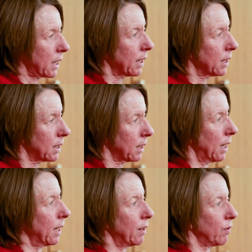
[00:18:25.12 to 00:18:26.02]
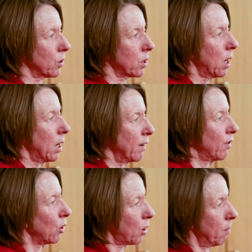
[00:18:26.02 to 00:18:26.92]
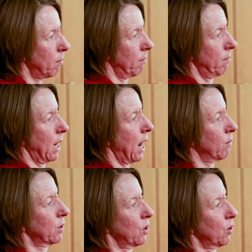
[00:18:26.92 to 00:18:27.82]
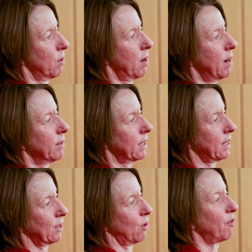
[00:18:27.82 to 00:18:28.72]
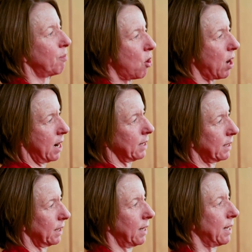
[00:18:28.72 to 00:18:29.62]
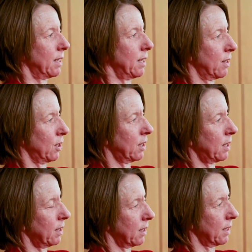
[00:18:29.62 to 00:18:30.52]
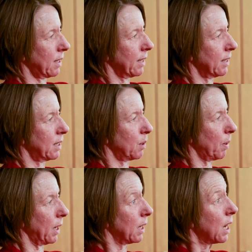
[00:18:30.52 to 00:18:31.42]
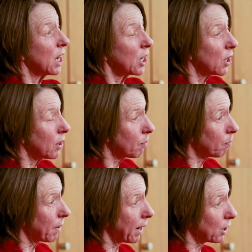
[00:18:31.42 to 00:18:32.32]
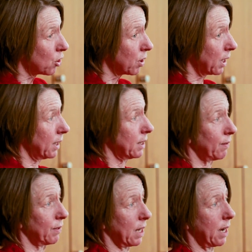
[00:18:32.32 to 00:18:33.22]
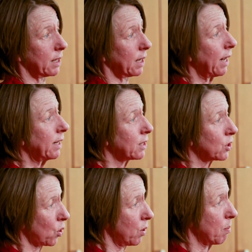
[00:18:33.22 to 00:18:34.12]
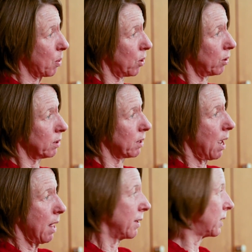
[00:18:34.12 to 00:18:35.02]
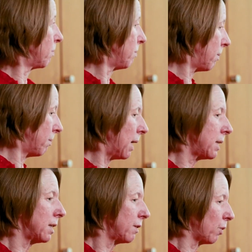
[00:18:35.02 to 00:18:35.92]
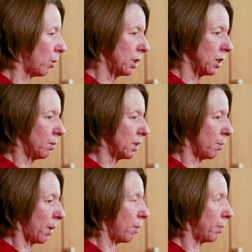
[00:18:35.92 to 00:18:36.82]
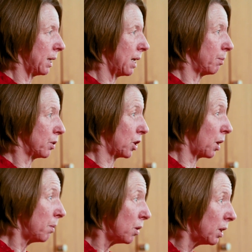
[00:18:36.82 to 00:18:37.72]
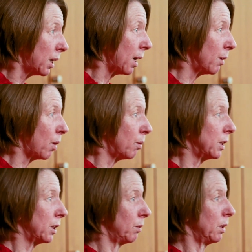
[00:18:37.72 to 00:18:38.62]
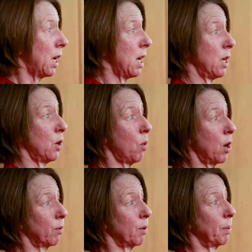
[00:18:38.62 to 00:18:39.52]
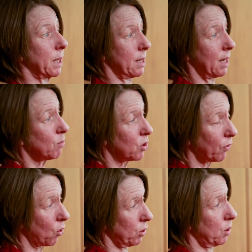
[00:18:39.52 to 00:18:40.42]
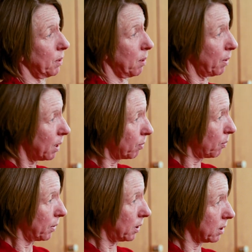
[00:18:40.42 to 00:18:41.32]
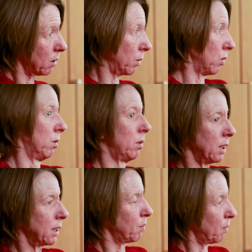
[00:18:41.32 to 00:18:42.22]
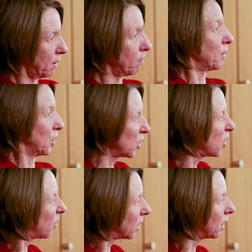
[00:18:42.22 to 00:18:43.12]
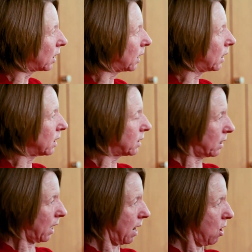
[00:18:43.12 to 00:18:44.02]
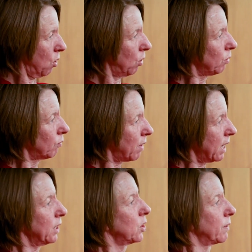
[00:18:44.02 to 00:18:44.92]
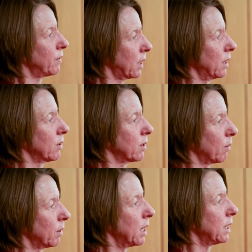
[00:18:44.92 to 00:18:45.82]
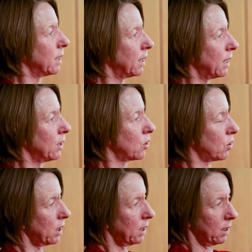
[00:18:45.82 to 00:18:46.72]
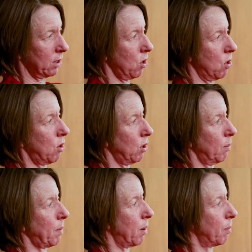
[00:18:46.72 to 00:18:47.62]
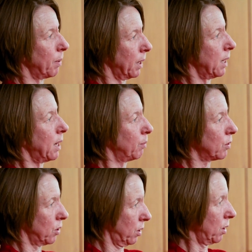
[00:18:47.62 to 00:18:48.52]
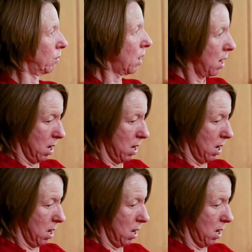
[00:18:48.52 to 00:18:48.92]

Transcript: science A levels. And if you look at, I was the other way around. I set off more arty and then did the sciencey bit. And that creative side is so important. There's masses of what we do is about being able to communicate what we do. And you work with big teams. You've got to be a people person, or we don't all need to be people. But do you know what? There's that whole range of skills that we need in the industry, and it's not all about being able to do